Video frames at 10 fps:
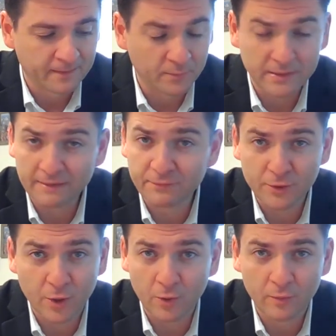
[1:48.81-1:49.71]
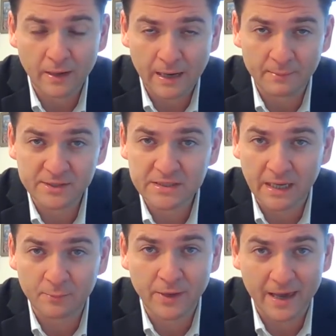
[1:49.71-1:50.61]
that we never know how much
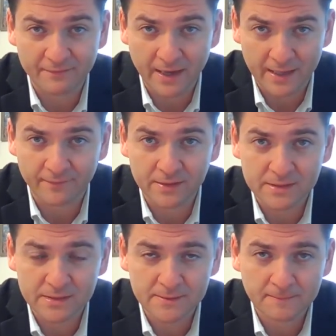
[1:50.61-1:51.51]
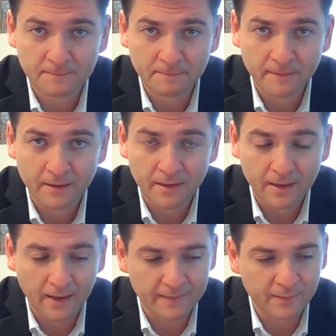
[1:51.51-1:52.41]
time we have ahead of us,
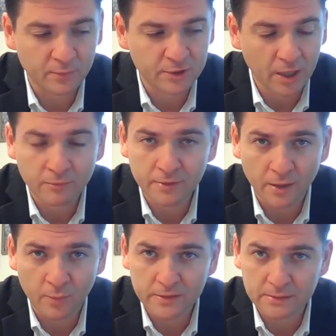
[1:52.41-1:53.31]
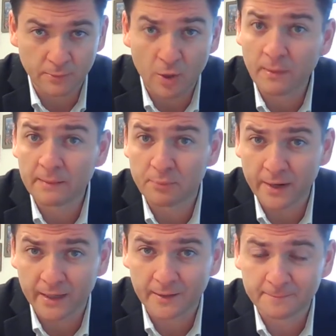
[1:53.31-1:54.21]
and that we don't know what tomorrow might
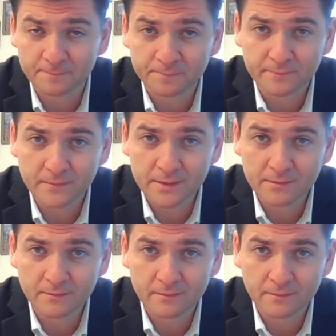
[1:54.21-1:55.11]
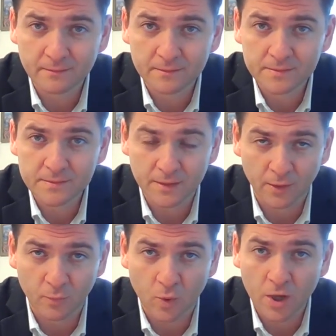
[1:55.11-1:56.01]
bring.
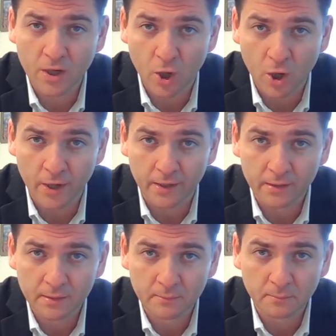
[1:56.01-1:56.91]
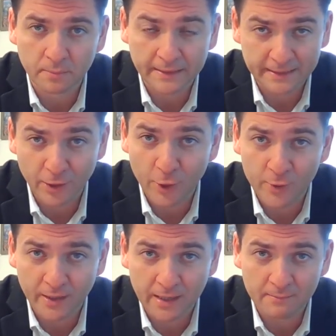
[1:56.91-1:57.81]
So work hard, play the
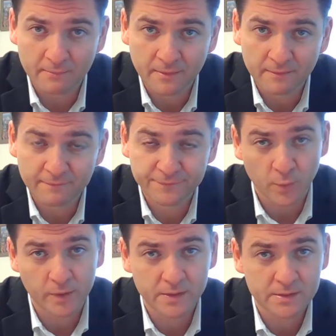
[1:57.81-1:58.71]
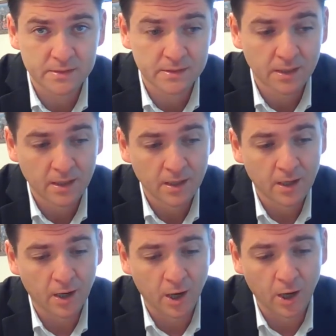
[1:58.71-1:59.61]
long game, focus
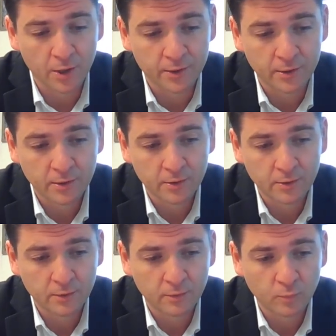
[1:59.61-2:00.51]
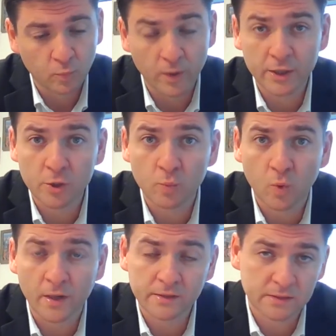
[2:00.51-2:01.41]
on where you
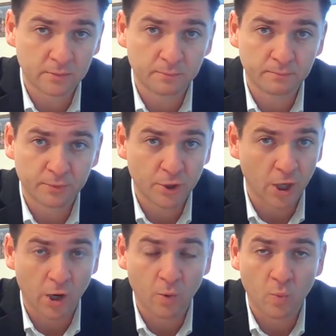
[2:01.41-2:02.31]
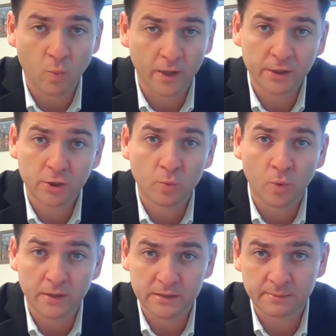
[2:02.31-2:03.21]
want to go, what you
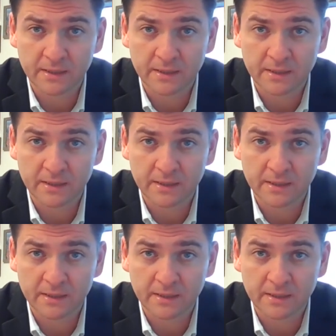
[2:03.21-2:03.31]
want to